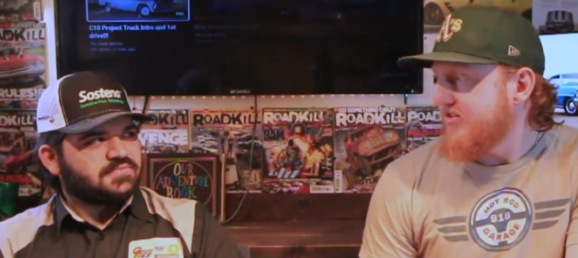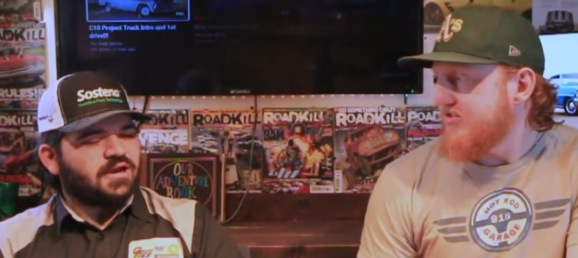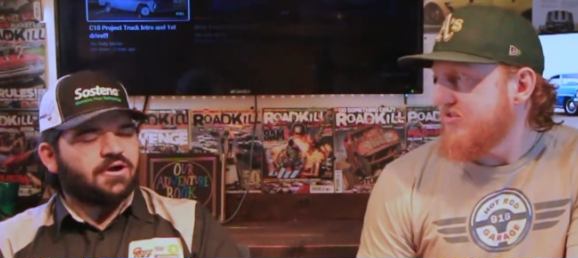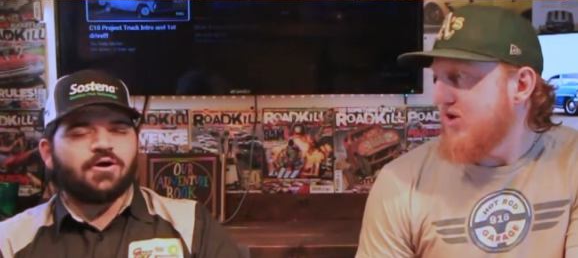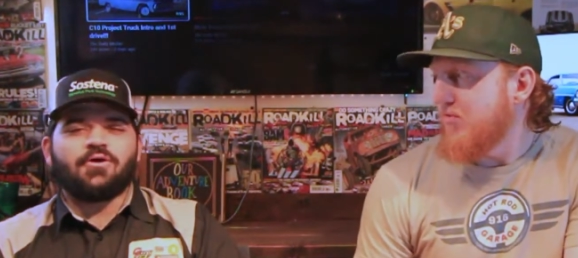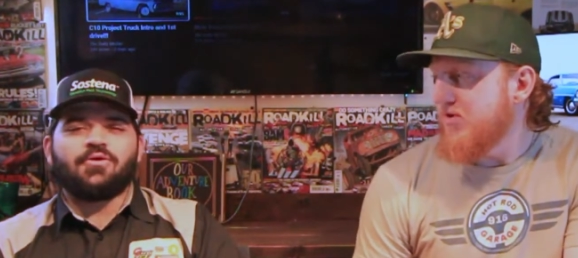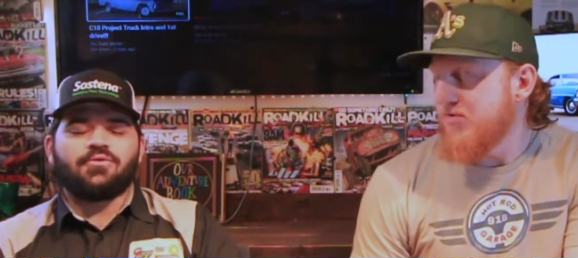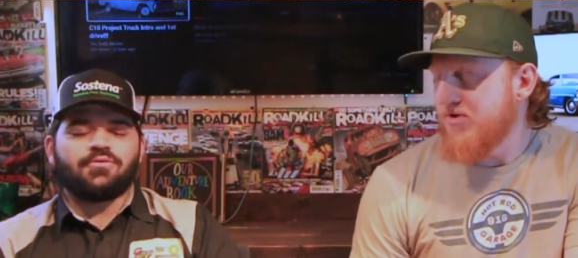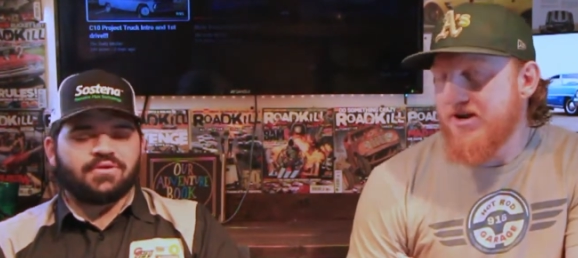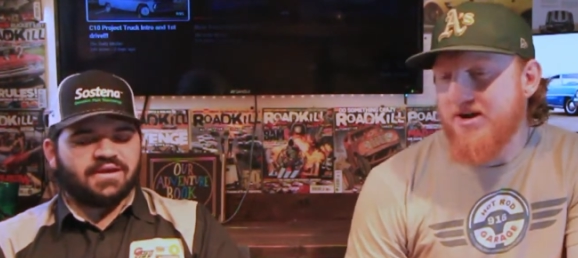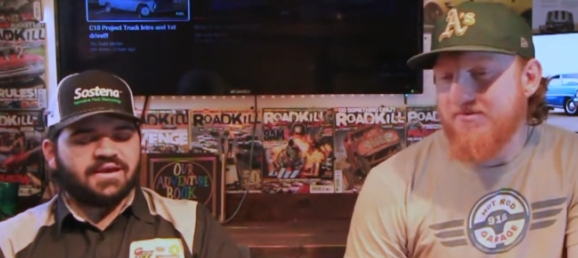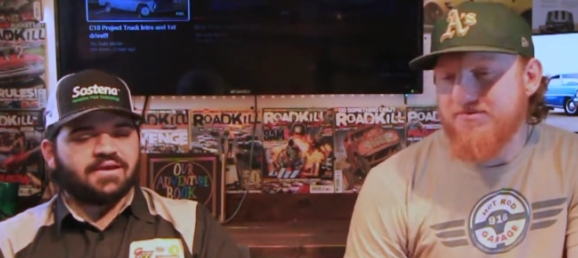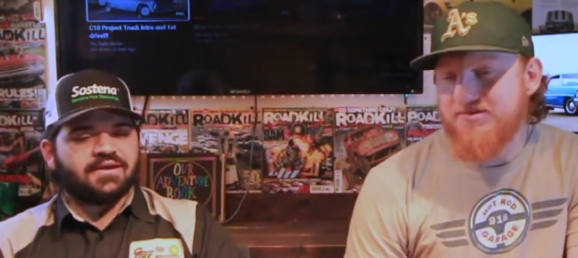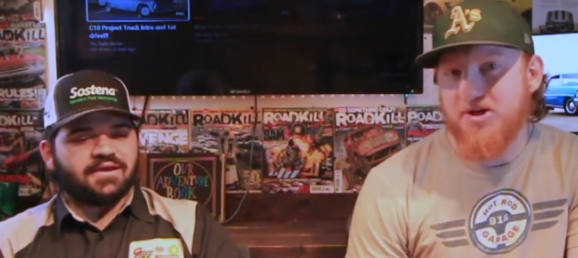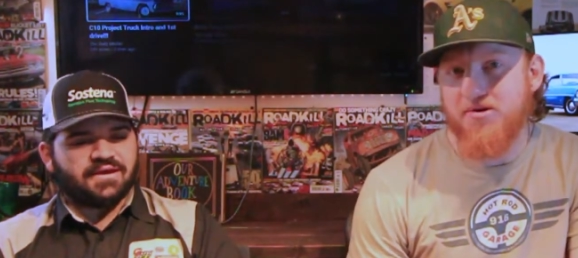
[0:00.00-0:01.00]
Speaker 1: So oh, we went
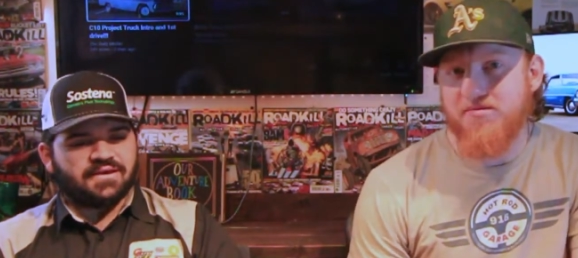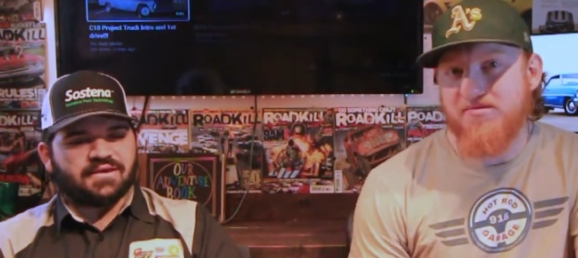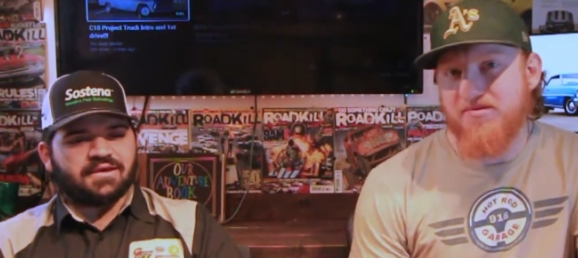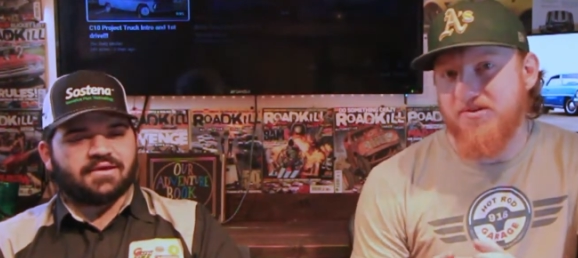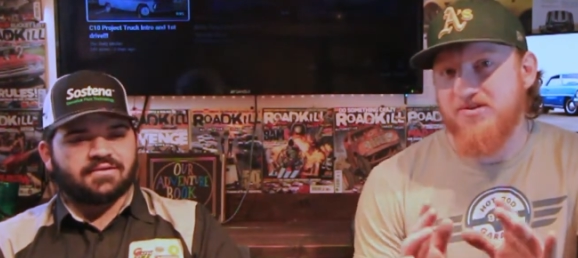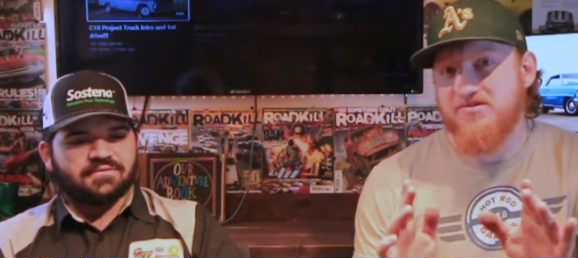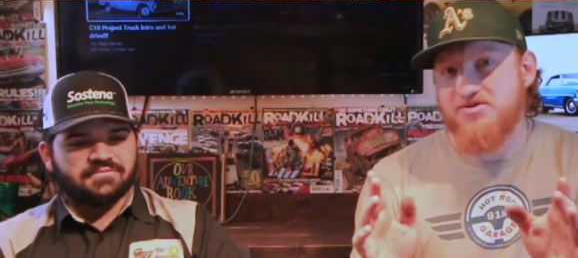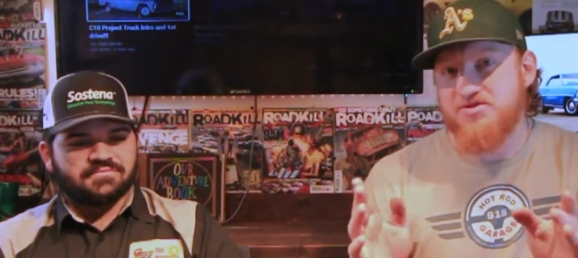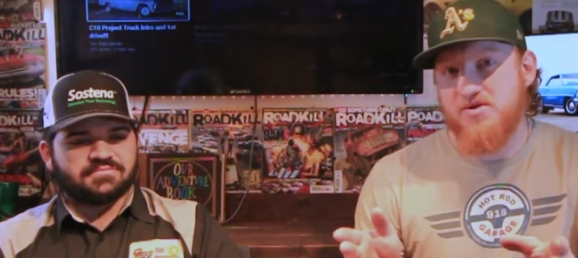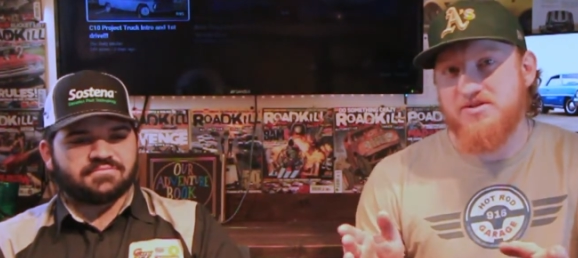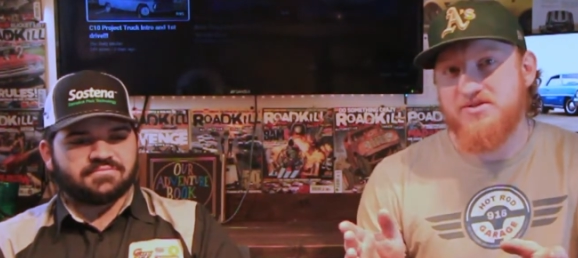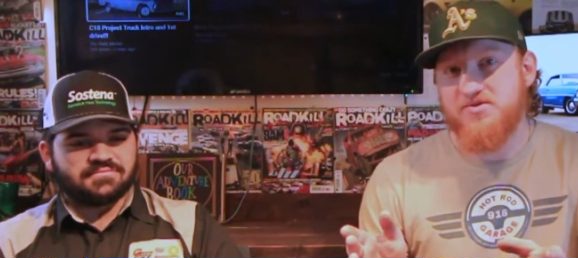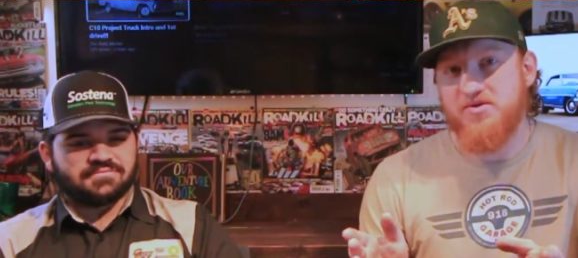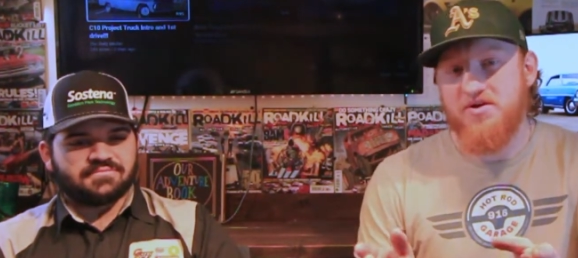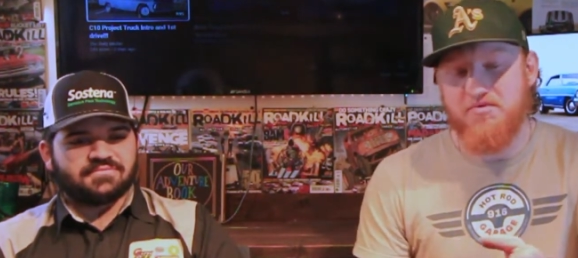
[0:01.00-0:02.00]
yeah, up. So yeah, yeah. little
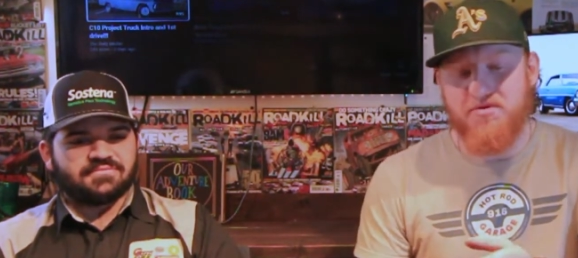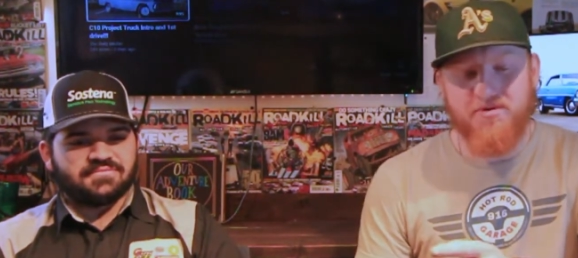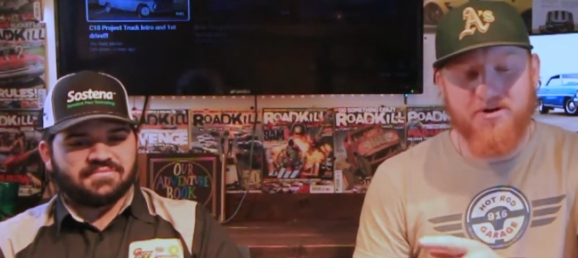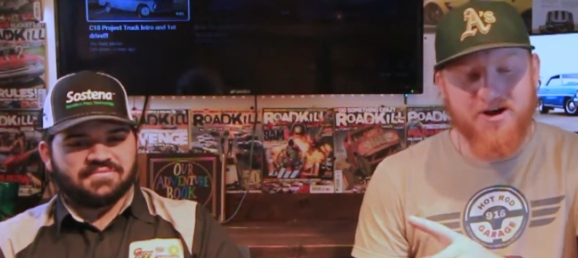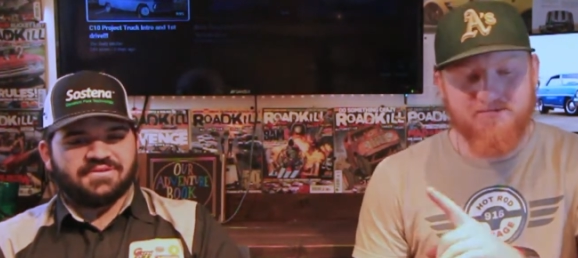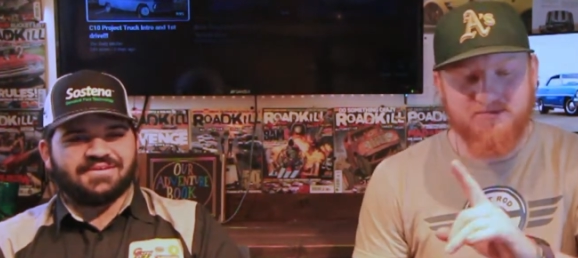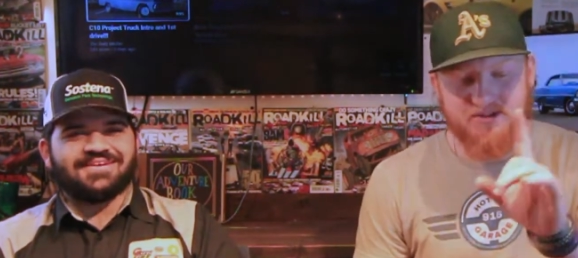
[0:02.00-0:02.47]
short story. We went up